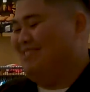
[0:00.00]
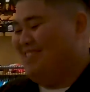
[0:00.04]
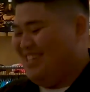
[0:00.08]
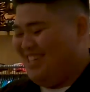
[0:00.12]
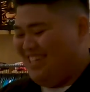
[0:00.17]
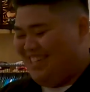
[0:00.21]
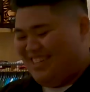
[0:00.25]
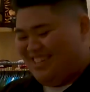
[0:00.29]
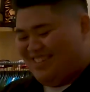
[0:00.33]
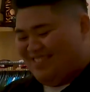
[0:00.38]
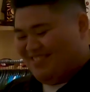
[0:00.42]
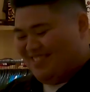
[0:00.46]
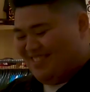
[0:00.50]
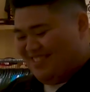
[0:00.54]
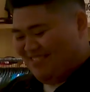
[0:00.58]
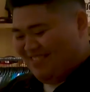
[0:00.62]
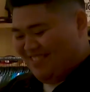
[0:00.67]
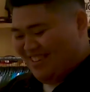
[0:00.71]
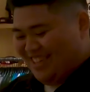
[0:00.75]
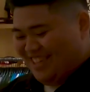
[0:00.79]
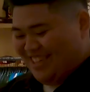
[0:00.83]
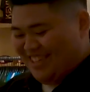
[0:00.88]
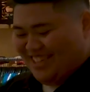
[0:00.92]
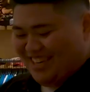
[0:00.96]
playing with
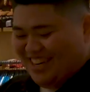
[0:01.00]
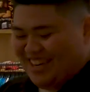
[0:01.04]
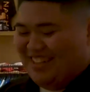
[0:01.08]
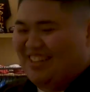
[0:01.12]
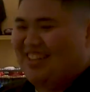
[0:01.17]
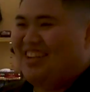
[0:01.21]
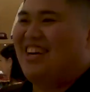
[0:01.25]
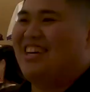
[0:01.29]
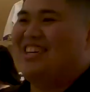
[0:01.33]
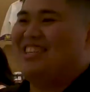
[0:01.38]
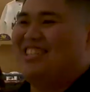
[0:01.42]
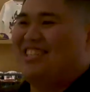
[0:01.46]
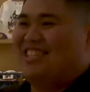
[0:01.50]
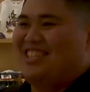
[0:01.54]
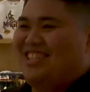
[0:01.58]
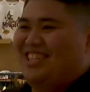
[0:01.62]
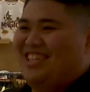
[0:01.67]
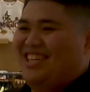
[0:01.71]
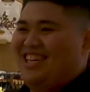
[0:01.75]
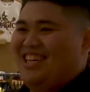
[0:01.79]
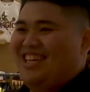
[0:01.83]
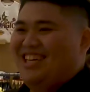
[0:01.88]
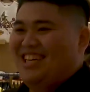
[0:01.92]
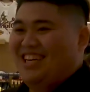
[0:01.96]
me. You guys actually.
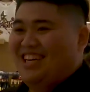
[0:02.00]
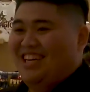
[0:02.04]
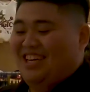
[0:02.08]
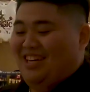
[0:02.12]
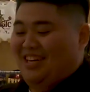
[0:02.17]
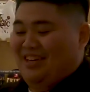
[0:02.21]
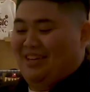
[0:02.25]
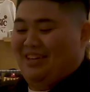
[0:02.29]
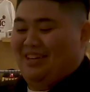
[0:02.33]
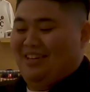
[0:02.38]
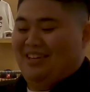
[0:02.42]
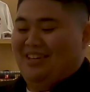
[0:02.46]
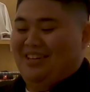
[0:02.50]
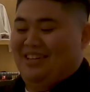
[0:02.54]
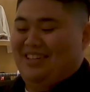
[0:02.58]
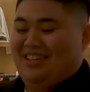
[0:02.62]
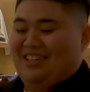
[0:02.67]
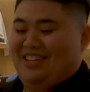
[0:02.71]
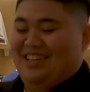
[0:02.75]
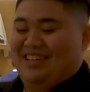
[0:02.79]
Oh.